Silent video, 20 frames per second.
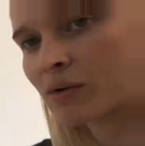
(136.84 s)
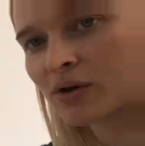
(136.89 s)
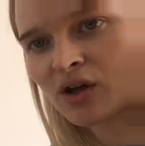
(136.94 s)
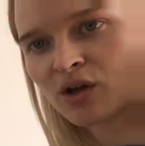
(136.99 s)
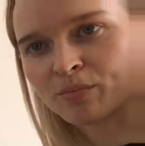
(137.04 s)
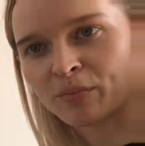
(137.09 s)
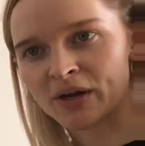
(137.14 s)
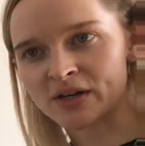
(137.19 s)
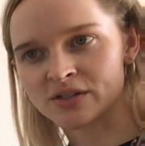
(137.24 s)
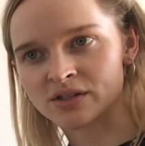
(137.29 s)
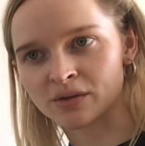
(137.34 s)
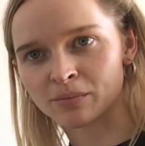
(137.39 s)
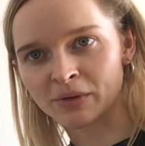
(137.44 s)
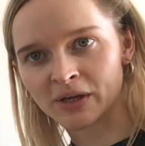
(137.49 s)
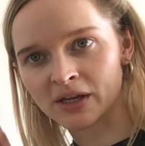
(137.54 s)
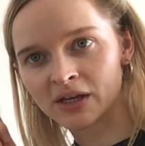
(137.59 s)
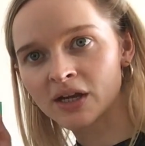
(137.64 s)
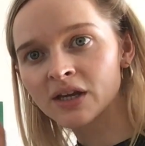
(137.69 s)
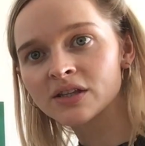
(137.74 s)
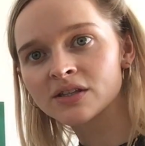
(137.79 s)
I go back to the
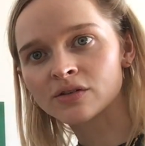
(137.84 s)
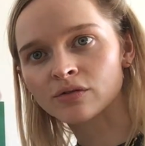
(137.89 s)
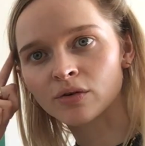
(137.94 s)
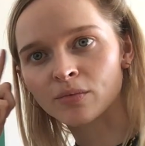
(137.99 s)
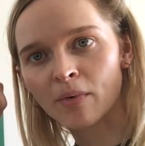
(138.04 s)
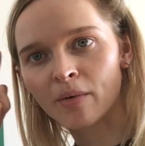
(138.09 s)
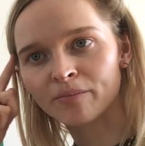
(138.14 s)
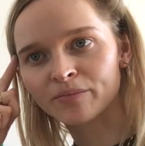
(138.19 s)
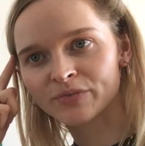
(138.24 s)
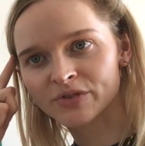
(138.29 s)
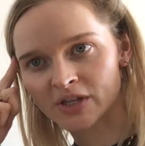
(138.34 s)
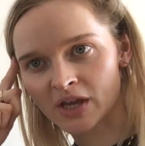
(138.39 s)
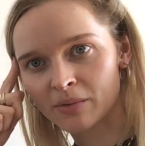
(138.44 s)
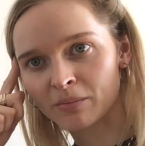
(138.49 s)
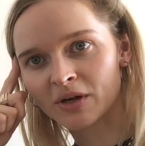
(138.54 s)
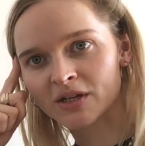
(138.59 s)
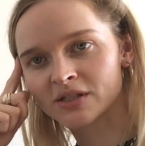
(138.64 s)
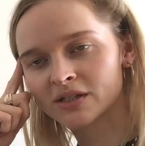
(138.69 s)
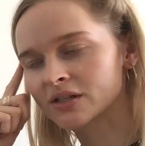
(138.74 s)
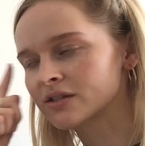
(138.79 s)
beginning to say
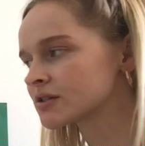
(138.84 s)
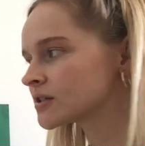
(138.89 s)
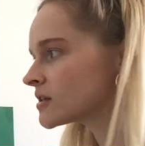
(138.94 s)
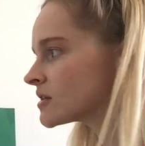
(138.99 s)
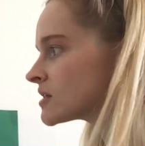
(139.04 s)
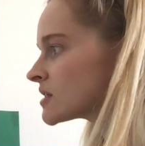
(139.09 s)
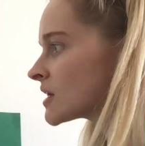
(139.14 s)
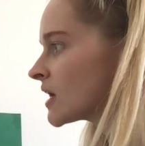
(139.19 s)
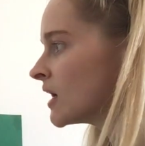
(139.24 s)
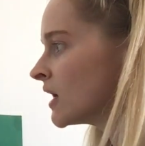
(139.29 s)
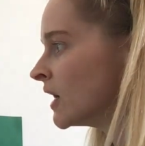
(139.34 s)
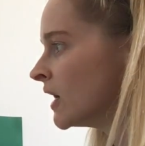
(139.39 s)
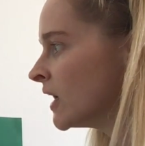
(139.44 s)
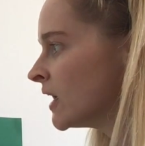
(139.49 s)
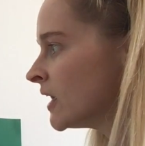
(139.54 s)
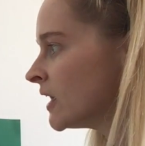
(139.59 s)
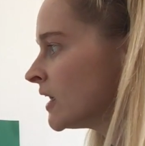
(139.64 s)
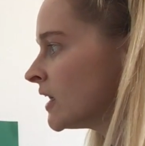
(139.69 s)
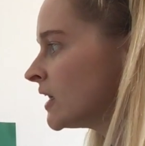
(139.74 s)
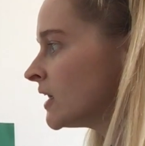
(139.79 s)
my sentence.
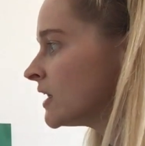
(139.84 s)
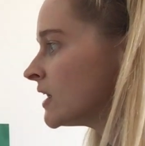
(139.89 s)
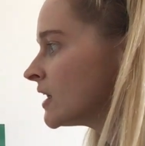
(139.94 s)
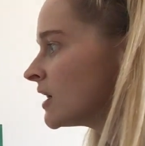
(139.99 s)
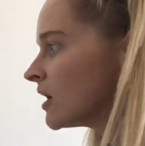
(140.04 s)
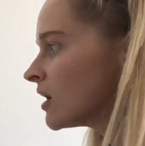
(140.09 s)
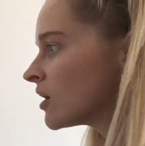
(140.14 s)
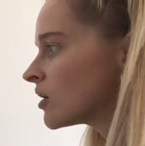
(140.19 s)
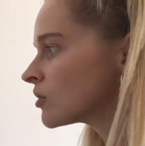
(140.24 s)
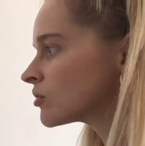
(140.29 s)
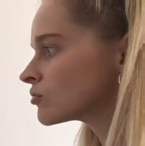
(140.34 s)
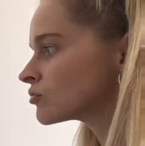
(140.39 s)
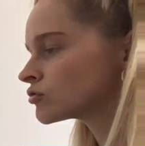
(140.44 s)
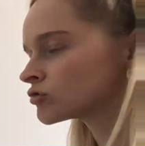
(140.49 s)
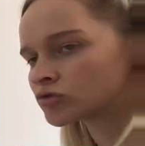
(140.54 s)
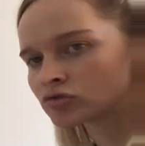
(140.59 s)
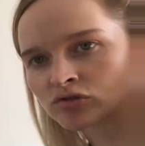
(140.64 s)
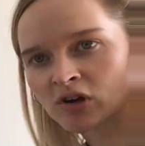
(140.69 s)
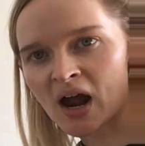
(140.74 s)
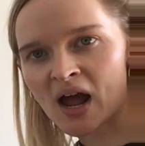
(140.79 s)
He
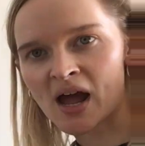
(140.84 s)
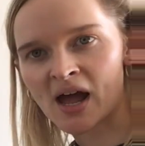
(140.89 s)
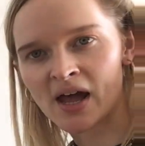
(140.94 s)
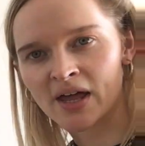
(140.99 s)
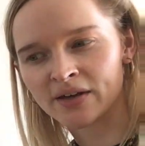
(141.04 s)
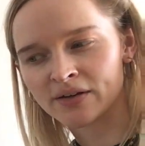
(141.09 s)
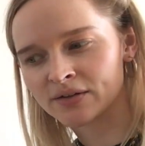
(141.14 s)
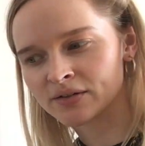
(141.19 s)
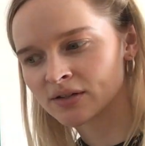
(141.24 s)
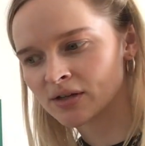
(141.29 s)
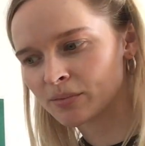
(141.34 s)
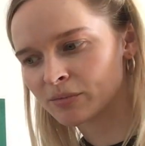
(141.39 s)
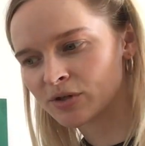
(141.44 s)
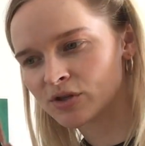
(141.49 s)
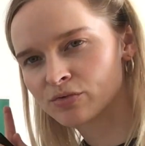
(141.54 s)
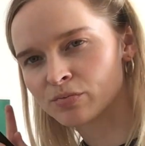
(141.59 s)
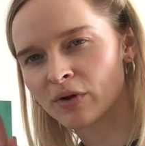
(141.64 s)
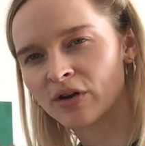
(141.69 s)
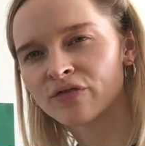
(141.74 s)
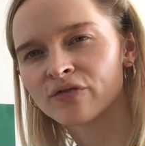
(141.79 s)
ran. Let me
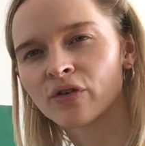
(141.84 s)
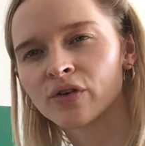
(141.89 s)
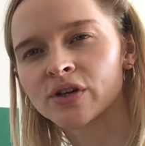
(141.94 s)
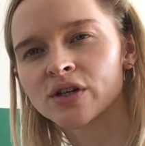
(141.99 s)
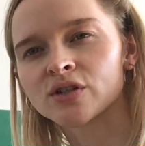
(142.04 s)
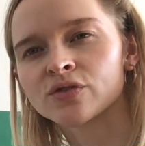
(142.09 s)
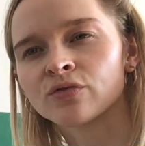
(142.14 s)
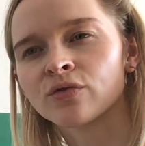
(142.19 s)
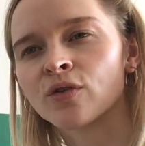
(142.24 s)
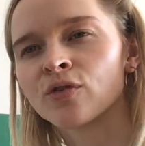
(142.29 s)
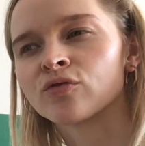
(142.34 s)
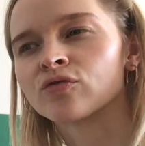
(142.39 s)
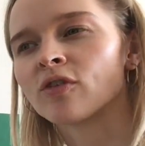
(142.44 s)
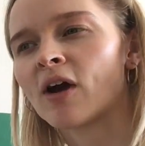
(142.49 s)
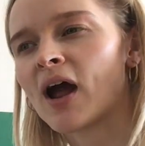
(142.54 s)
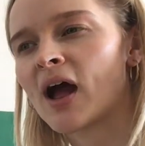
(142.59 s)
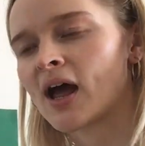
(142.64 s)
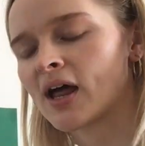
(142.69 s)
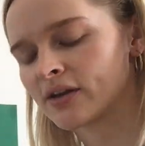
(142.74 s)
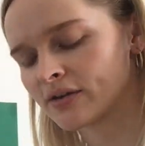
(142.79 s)
use my phonics for
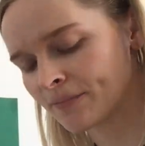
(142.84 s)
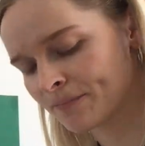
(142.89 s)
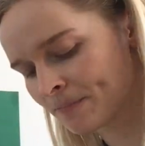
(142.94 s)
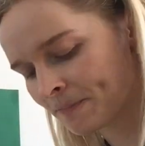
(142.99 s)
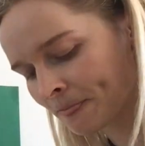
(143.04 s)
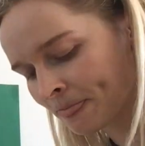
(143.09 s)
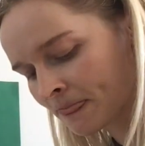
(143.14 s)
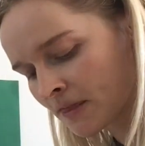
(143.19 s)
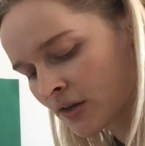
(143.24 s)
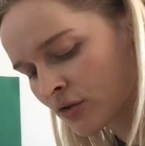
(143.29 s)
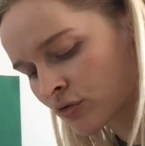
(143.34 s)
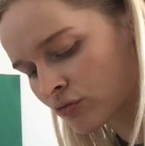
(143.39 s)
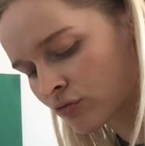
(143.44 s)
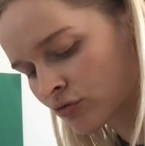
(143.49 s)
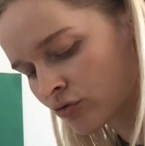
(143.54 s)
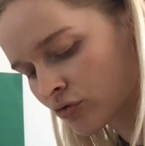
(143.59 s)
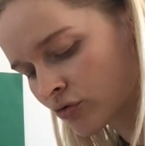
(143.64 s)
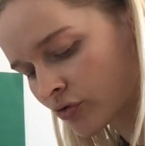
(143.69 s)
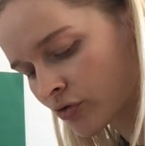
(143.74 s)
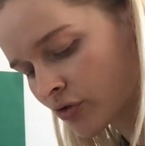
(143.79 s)
ran.
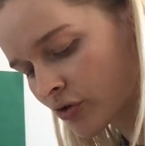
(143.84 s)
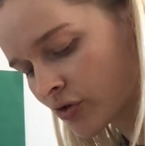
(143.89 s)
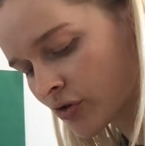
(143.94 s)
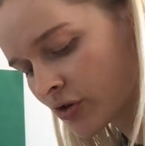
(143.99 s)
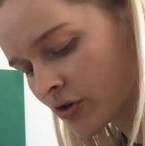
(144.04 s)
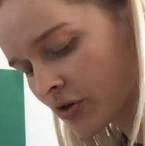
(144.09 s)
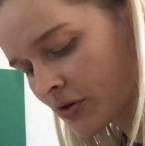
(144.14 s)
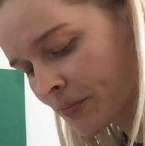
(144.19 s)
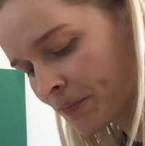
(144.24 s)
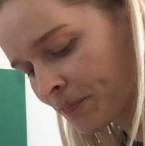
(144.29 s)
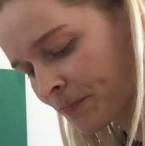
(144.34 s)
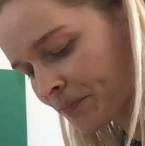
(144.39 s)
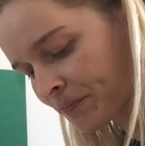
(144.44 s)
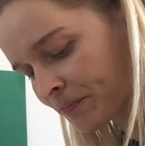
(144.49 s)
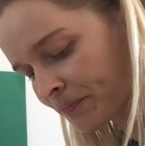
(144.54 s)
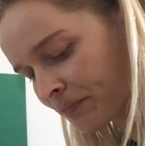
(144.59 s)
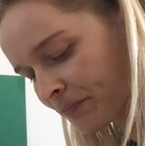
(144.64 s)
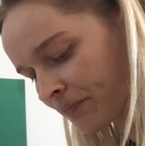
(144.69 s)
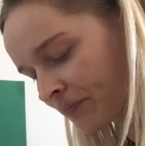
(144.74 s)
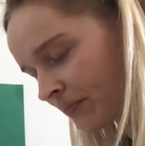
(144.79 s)
R,
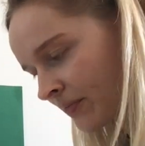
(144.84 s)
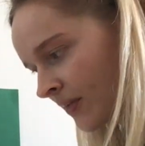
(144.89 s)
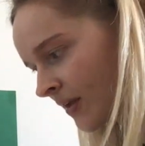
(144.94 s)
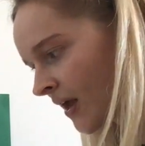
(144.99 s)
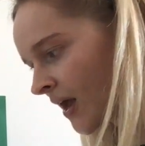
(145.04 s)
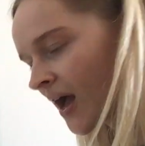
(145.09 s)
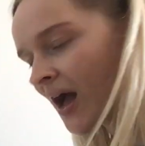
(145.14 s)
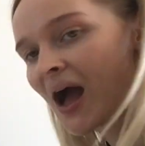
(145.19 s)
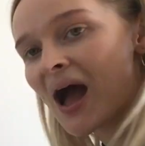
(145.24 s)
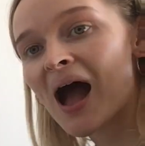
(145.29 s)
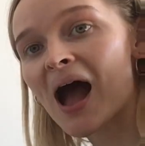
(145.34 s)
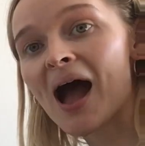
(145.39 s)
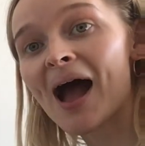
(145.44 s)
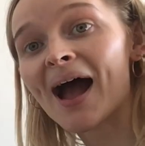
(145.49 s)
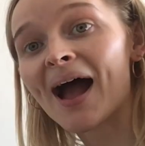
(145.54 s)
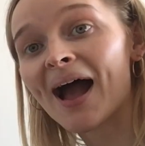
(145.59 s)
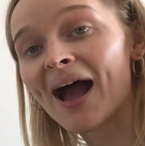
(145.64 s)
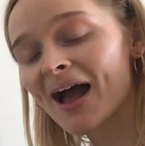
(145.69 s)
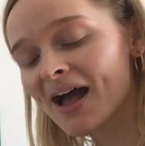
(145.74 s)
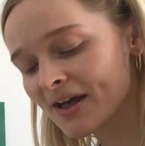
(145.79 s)

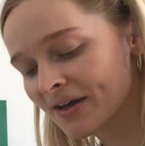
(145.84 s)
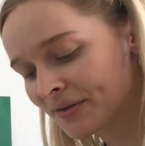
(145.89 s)
a,